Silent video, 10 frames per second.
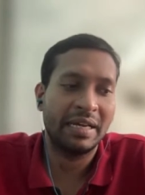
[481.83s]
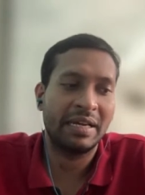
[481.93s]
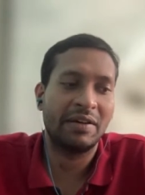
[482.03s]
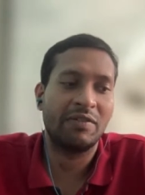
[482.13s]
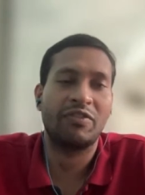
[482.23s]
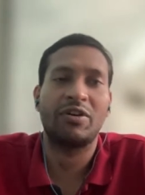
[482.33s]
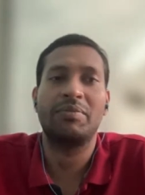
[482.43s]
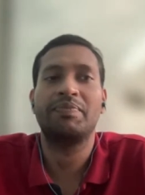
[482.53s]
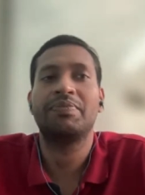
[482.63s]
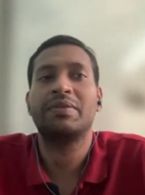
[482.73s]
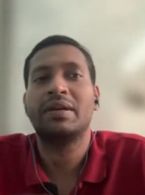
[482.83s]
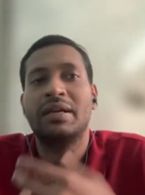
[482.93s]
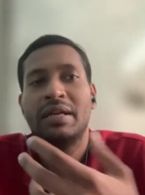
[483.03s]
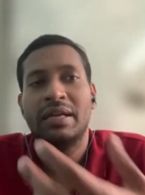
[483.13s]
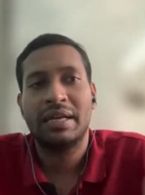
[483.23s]
from
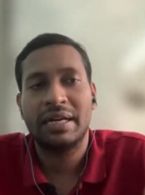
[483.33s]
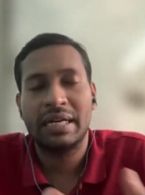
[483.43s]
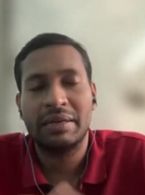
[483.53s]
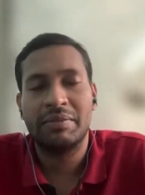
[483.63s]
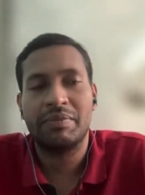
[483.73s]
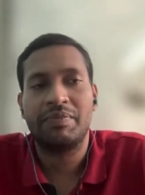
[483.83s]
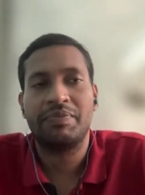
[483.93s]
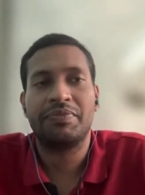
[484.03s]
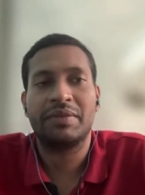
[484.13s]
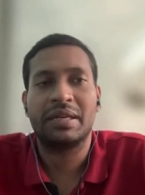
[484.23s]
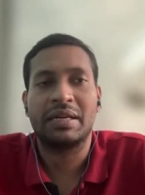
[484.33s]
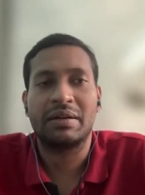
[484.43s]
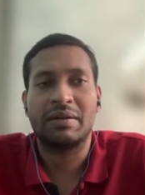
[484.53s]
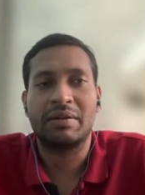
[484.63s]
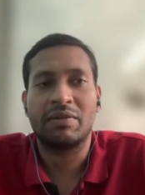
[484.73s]

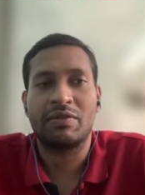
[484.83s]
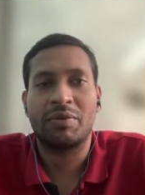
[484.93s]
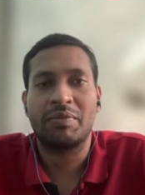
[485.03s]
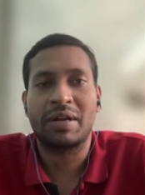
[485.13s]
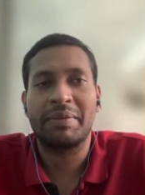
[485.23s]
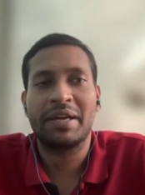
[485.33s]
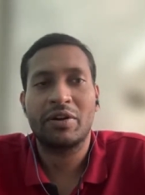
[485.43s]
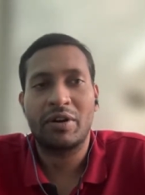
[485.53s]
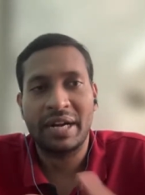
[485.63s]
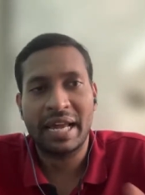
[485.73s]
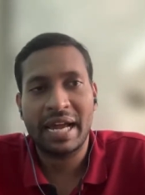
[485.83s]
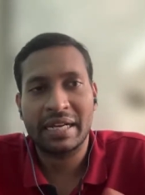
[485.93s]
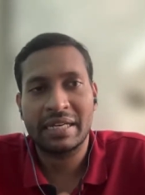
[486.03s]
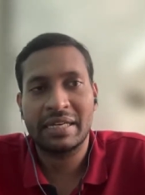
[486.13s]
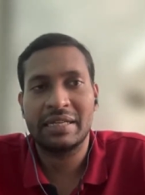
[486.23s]
coming in
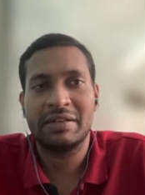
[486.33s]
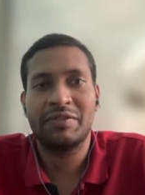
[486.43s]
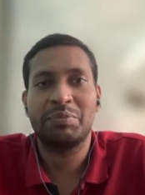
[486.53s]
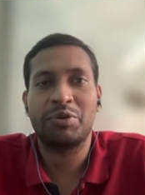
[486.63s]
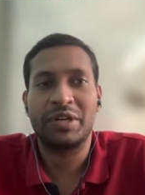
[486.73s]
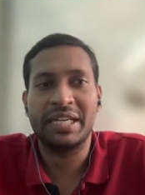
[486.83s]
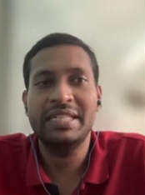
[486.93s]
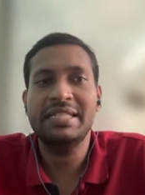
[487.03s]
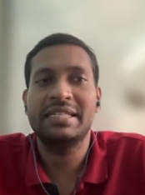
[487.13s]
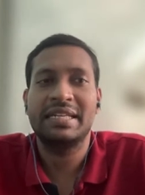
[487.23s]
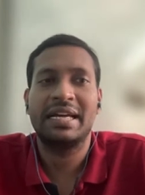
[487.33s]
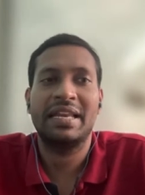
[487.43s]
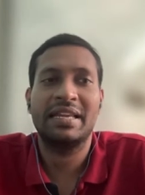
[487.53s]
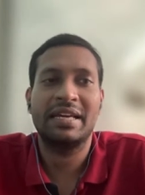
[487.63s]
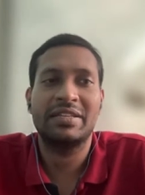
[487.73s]
contact with proteins,
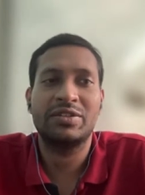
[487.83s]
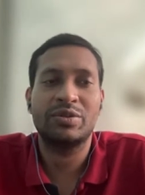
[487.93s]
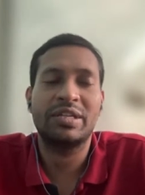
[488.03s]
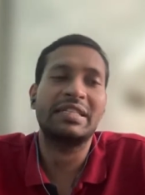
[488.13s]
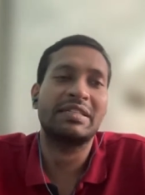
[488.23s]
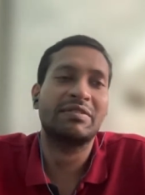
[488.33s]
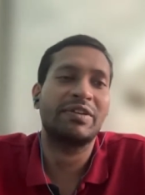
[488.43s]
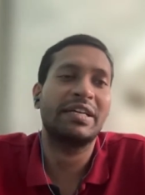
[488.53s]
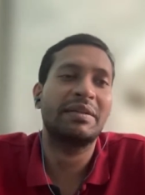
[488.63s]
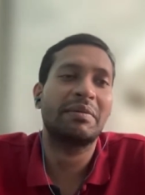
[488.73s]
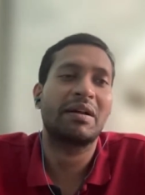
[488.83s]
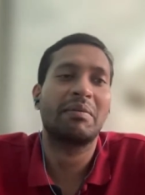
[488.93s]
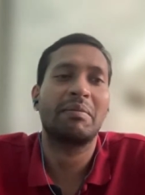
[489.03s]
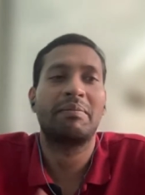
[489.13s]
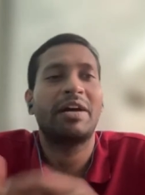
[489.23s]
and so that's where the
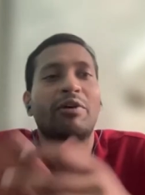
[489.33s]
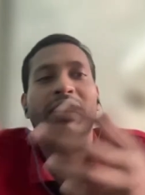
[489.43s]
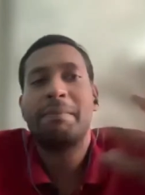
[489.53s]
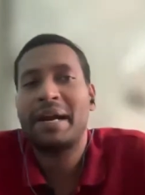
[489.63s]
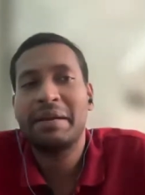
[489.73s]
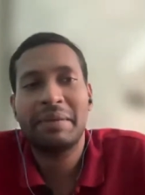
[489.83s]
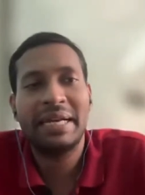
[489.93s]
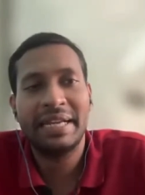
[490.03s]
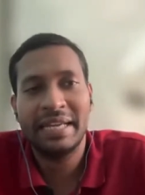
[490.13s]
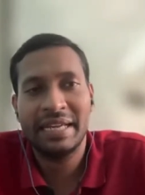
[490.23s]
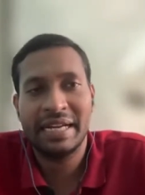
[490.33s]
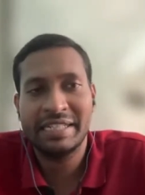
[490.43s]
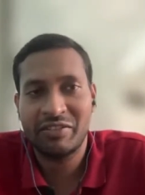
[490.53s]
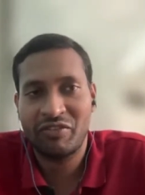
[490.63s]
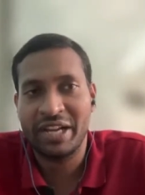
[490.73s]
biocompatibility
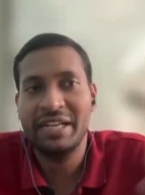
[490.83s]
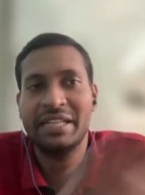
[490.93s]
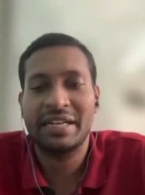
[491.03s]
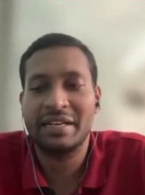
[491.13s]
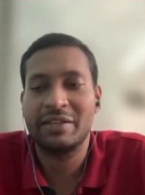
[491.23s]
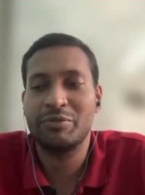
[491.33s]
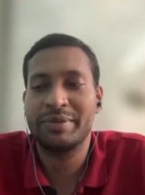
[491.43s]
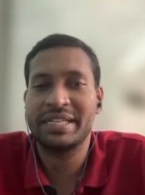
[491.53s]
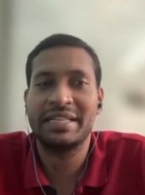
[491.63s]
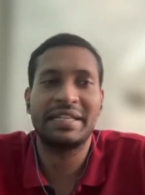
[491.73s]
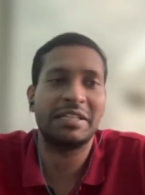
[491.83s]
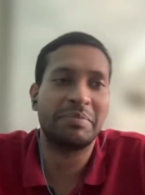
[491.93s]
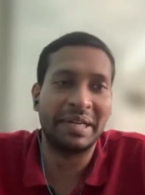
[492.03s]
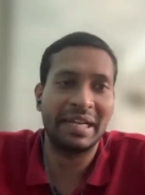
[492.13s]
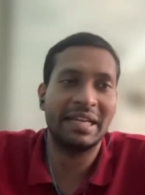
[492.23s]
gets defined, that you may say that this
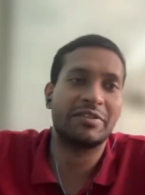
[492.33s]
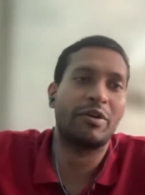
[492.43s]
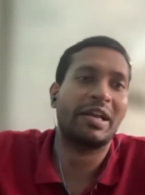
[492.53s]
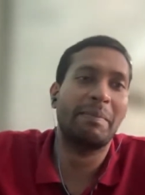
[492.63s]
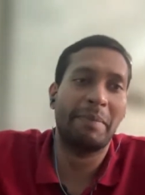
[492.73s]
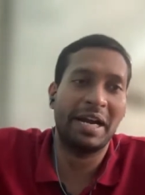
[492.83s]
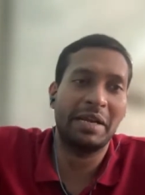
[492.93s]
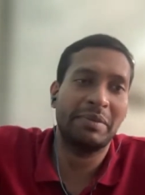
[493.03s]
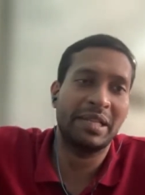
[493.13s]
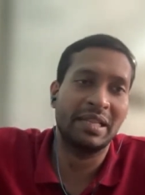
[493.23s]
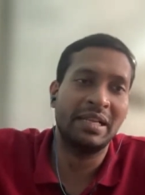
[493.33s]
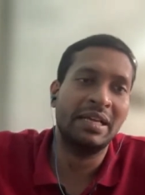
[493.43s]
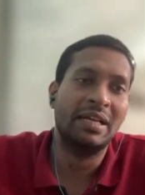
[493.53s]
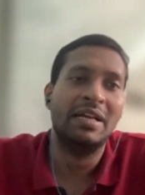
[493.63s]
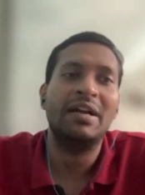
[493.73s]
material is not compatible
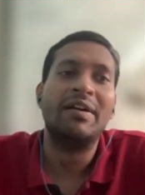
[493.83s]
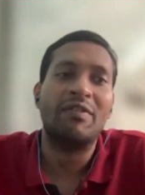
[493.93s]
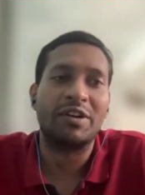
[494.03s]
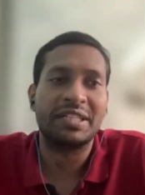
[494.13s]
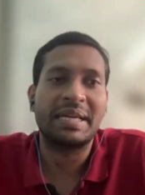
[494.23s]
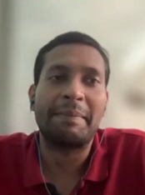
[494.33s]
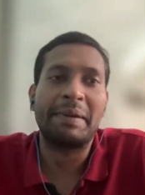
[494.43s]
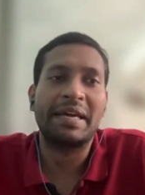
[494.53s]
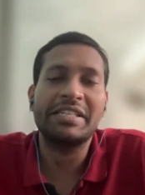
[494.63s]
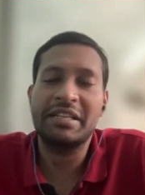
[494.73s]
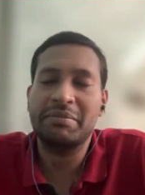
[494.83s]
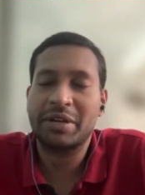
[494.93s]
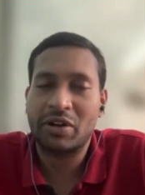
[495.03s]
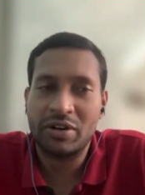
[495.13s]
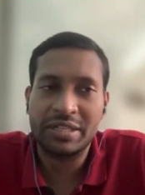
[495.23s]
for this application
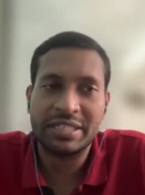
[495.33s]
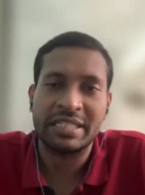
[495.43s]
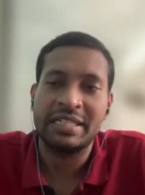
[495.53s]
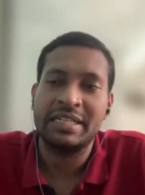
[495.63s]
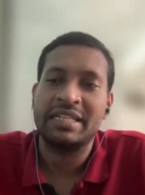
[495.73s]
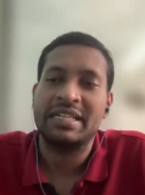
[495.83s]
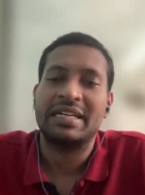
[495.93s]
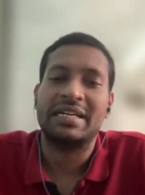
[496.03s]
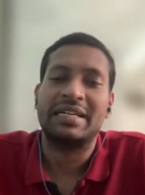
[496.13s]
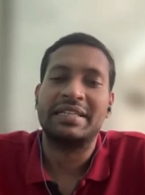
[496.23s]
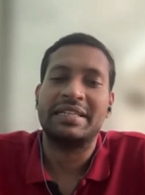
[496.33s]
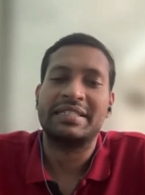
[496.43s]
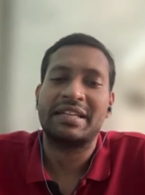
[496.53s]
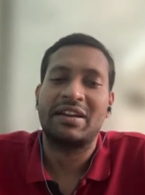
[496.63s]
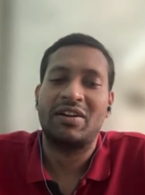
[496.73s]
because there
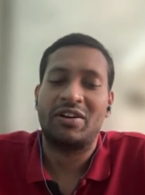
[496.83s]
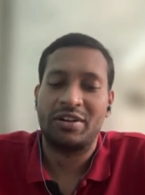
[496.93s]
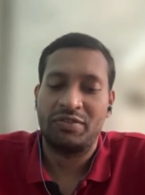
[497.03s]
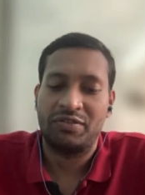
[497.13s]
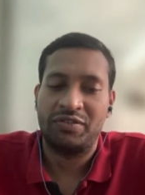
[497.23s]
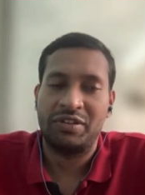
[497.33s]
is a lot of